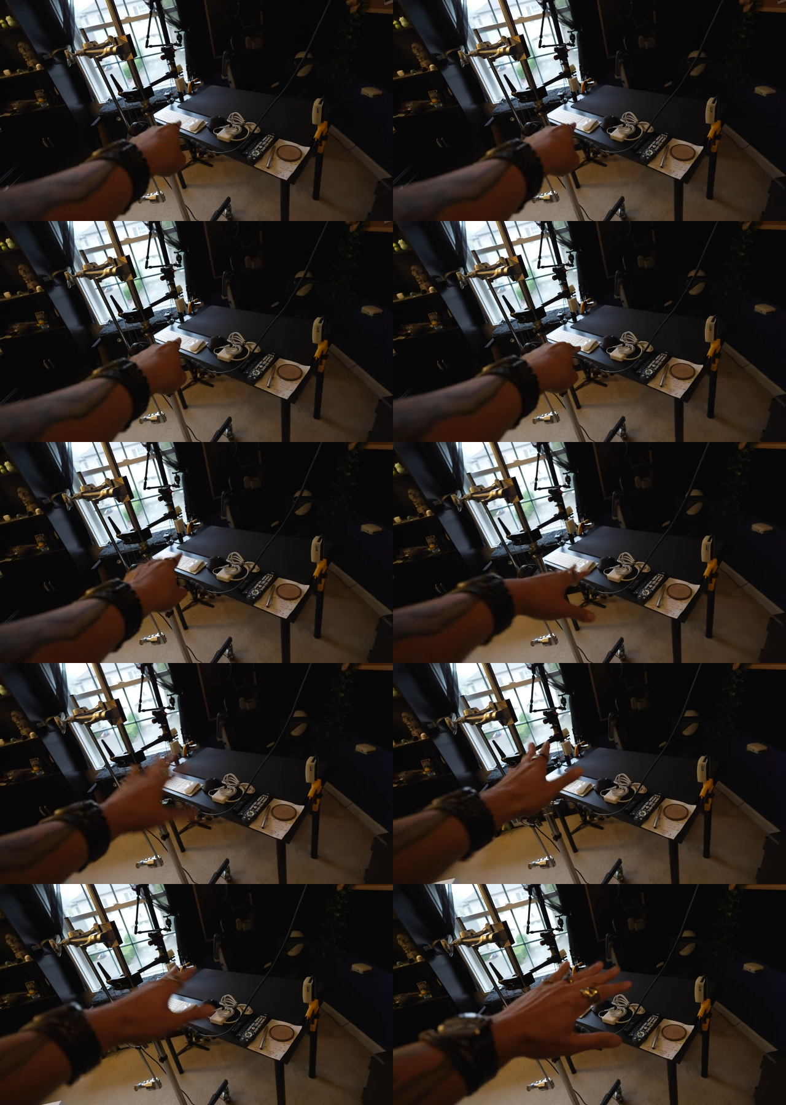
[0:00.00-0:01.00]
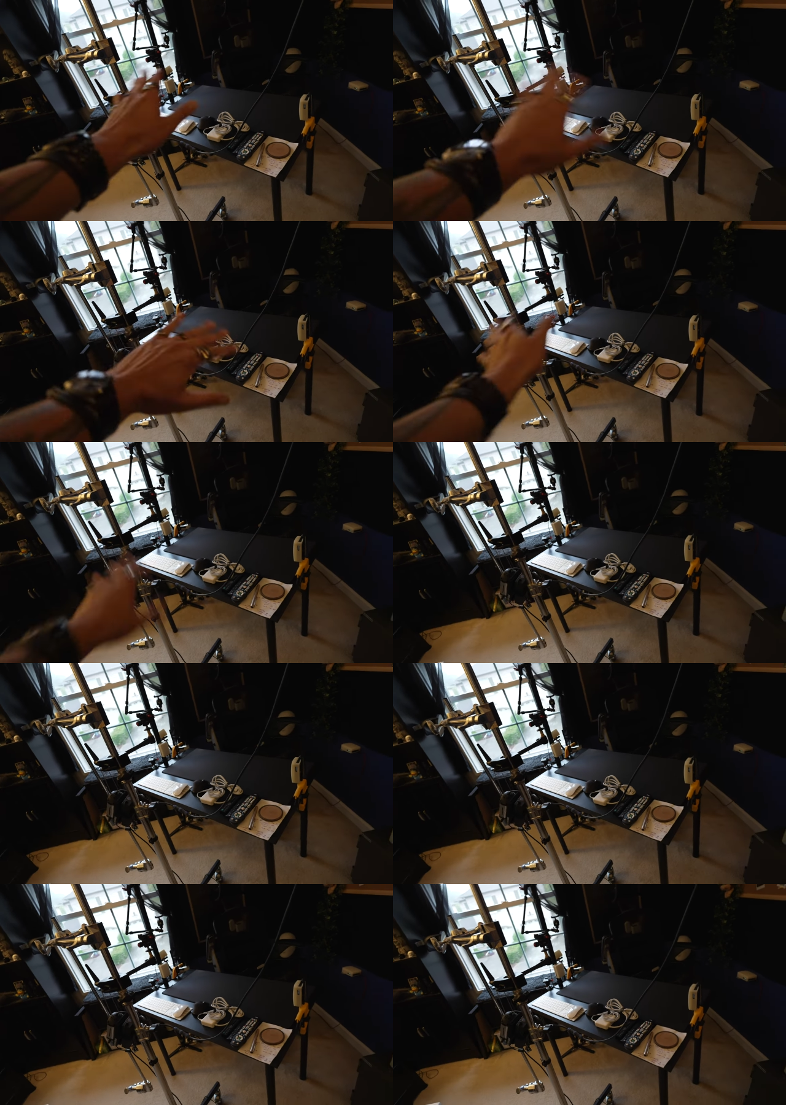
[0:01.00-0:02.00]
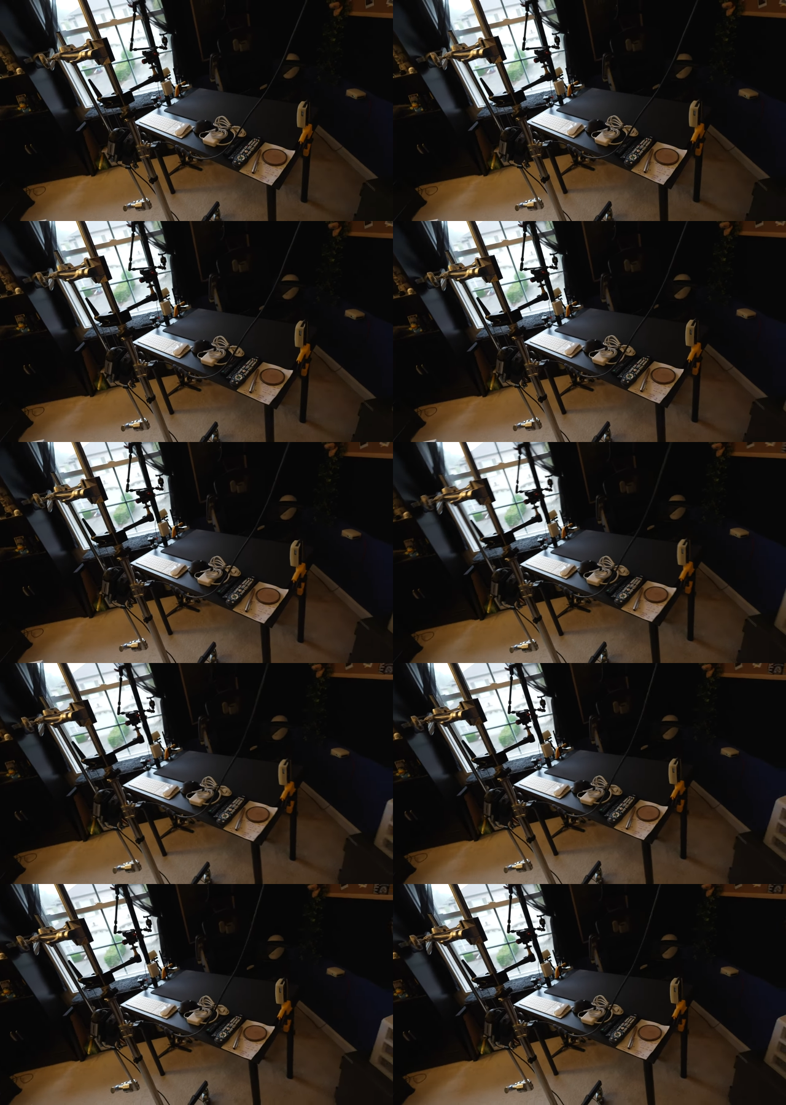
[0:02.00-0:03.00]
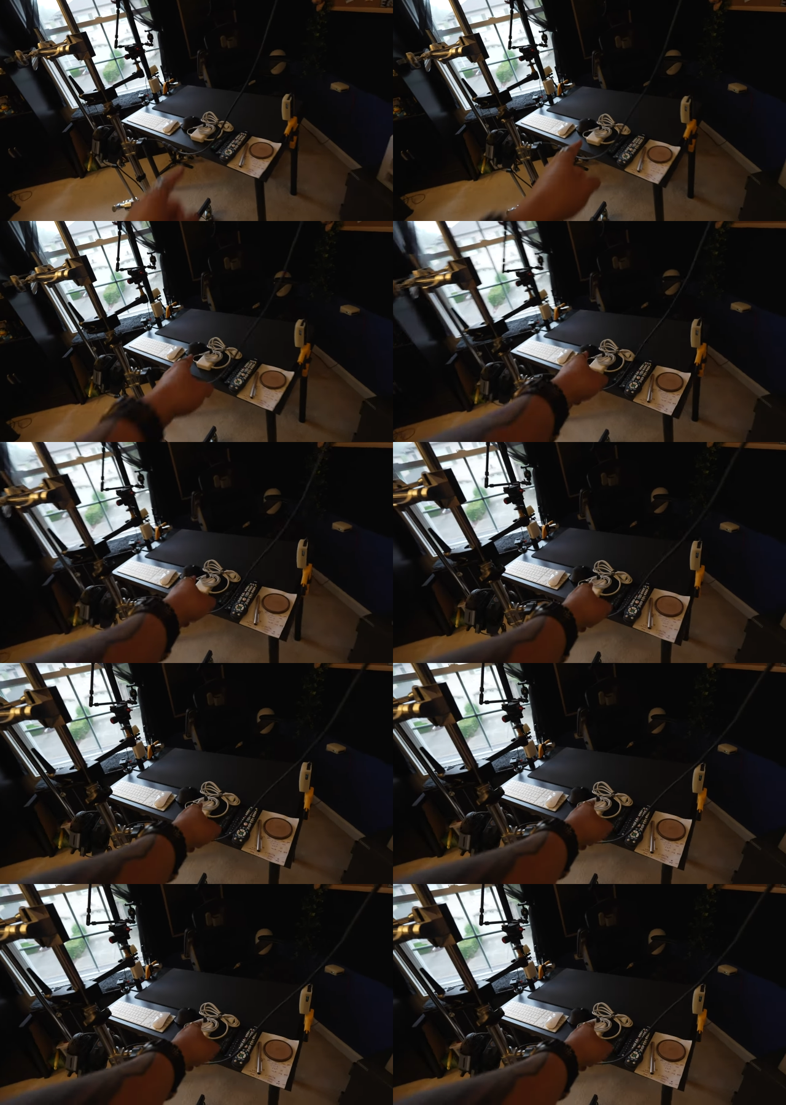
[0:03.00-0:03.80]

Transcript: (no speaker visible)